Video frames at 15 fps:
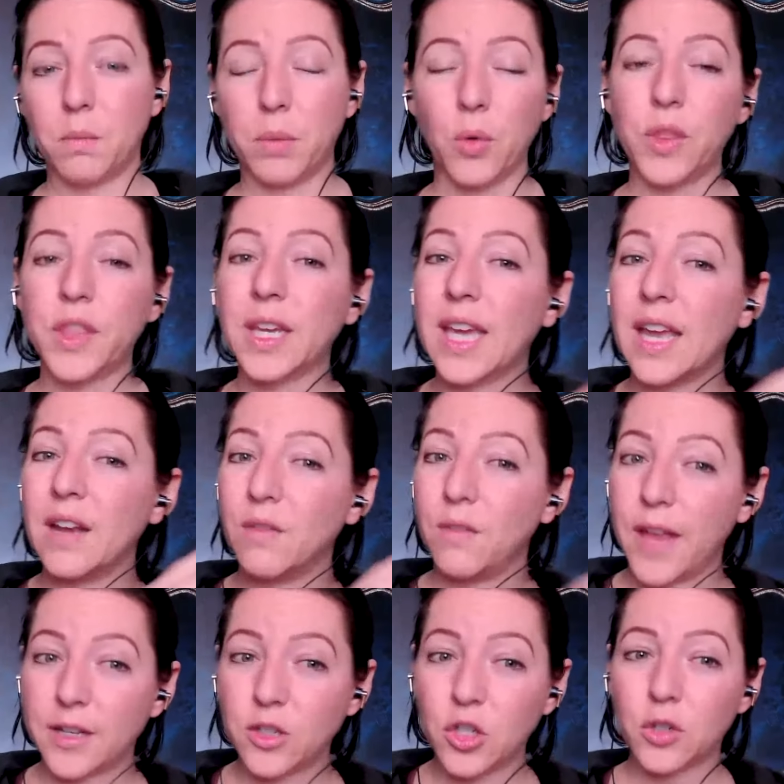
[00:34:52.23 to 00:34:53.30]
both the
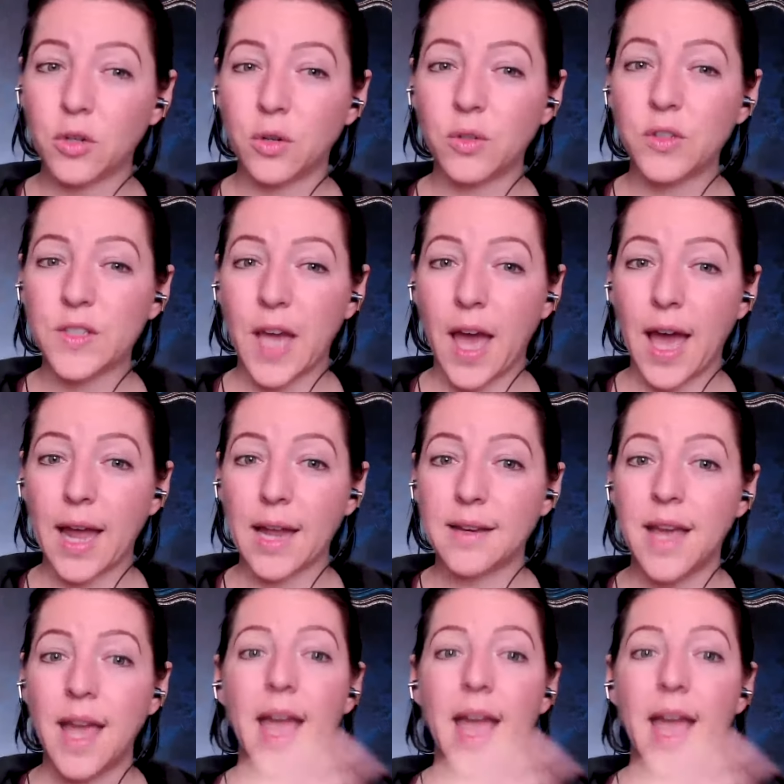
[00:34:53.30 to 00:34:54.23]
conventional side